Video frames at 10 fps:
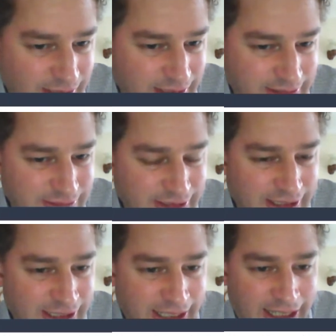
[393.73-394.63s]
And did
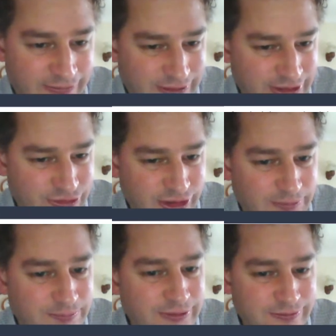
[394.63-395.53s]
I have a
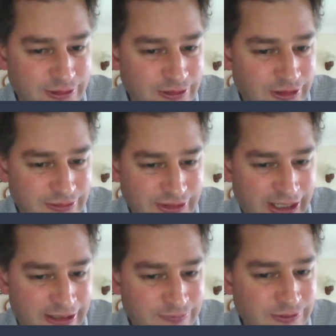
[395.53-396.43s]
job before
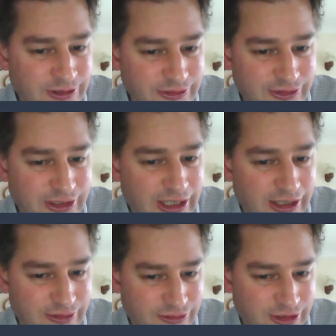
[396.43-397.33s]
lockdown? what
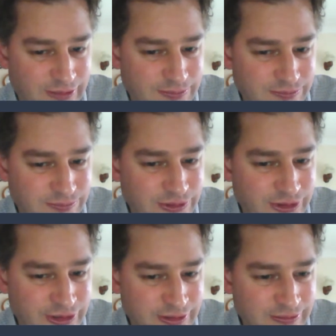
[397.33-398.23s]
job
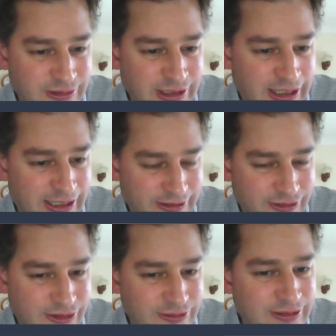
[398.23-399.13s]
would you like
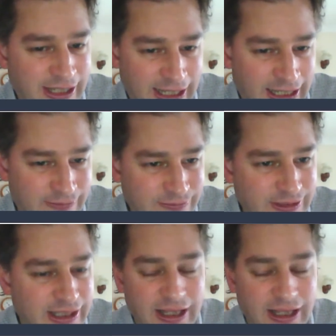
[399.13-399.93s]
to have?